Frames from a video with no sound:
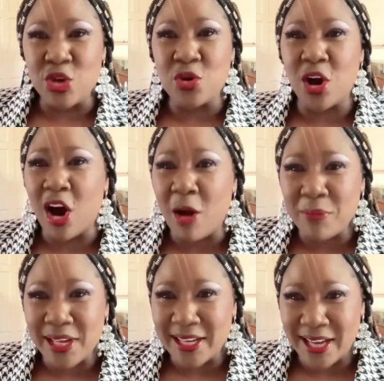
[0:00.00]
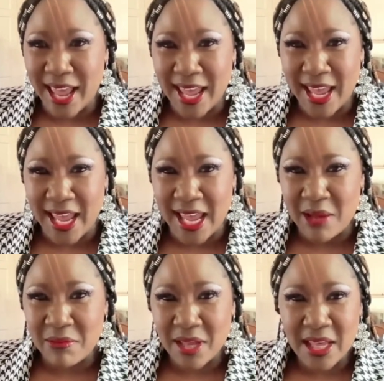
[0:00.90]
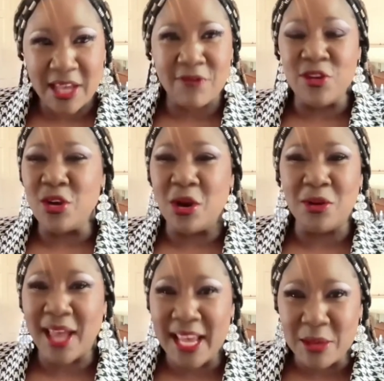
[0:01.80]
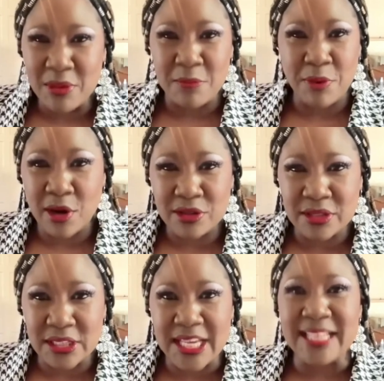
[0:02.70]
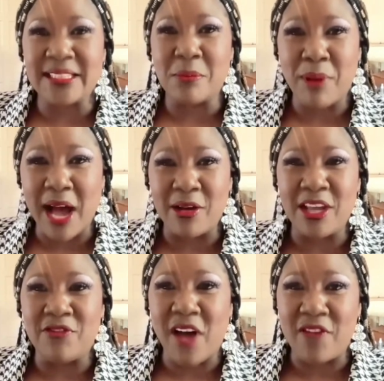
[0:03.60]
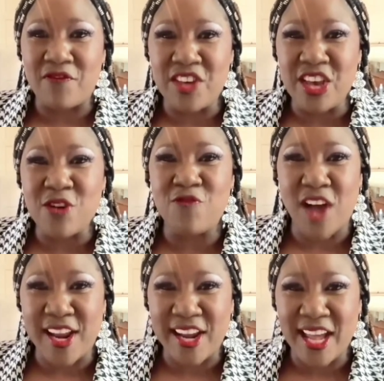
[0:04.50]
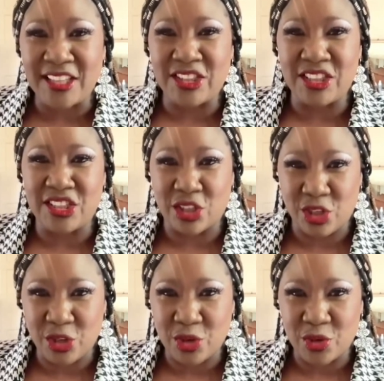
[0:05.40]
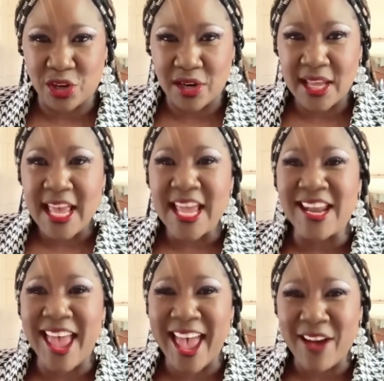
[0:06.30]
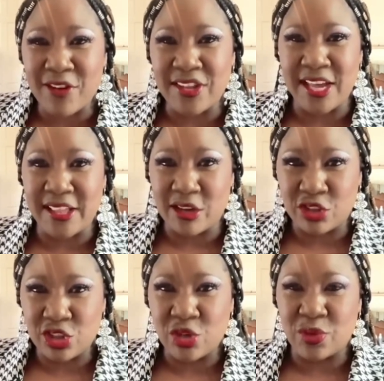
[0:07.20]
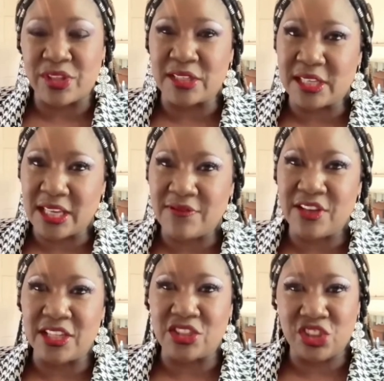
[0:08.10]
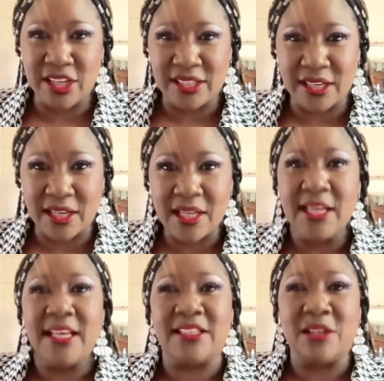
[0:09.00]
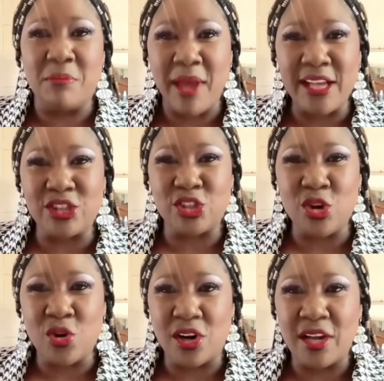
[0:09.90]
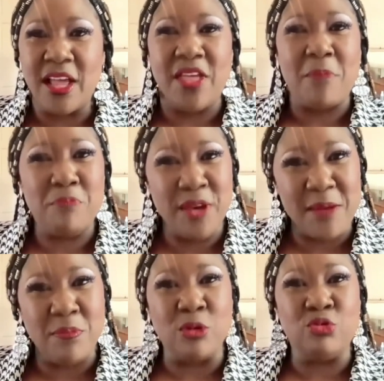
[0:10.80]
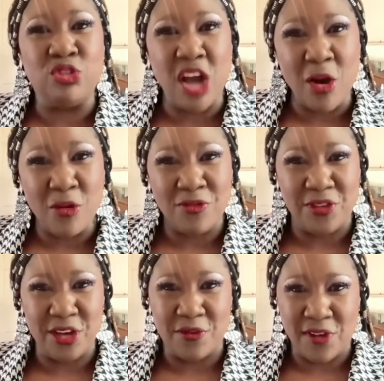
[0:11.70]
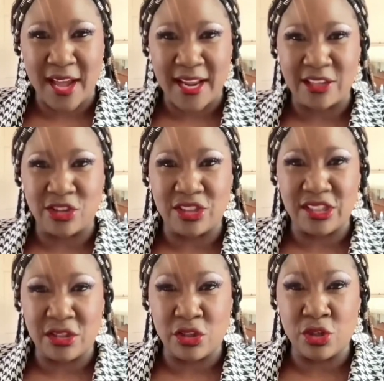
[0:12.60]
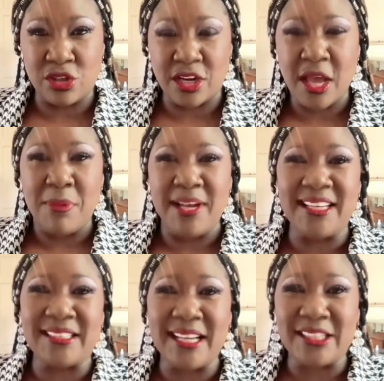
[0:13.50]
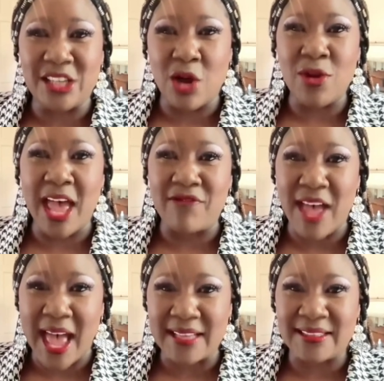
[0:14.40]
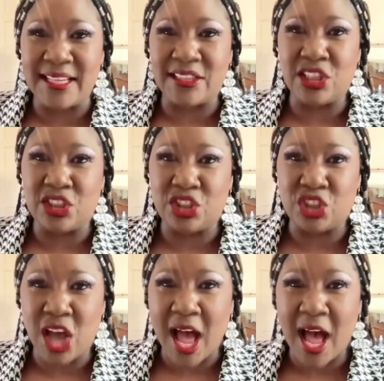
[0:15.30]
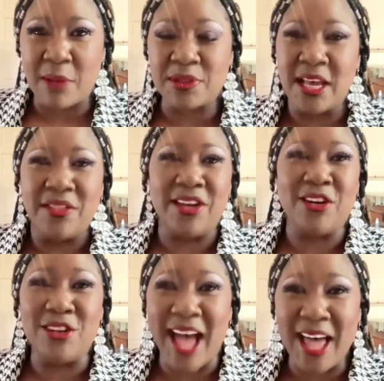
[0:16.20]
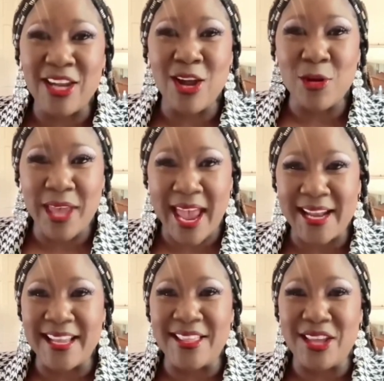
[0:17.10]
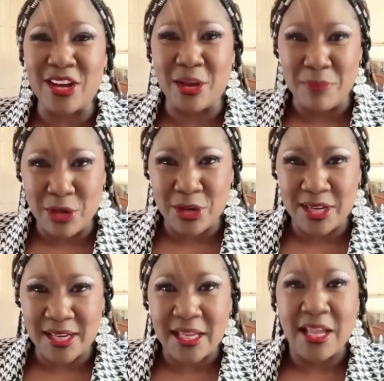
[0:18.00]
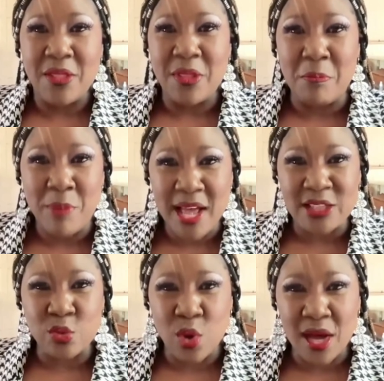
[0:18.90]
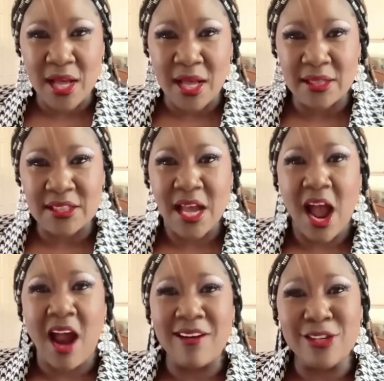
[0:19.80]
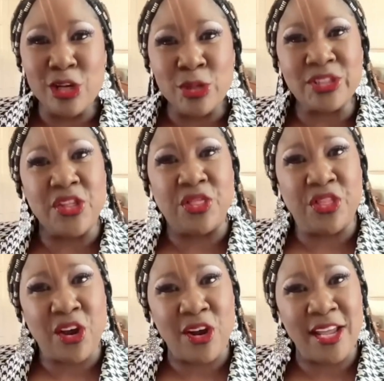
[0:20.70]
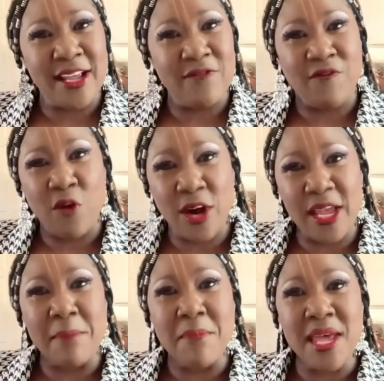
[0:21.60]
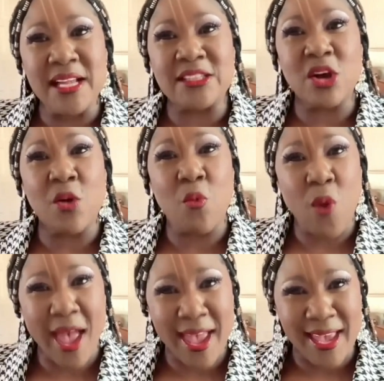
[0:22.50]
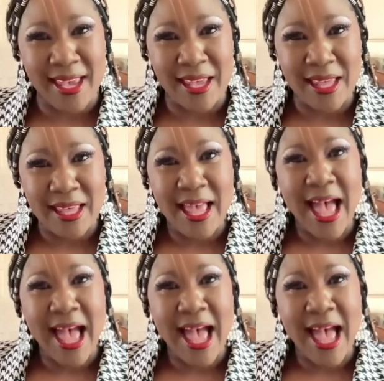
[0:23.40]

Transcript: you call me a name, if you don't like me personally, it's about if I feel financially secure. And everything they're doing with this EV agenda is to make sure that people don't feel financially secure because they don't have access to jobs that are not located in their community. The best ones are usually 30, 40 minutes away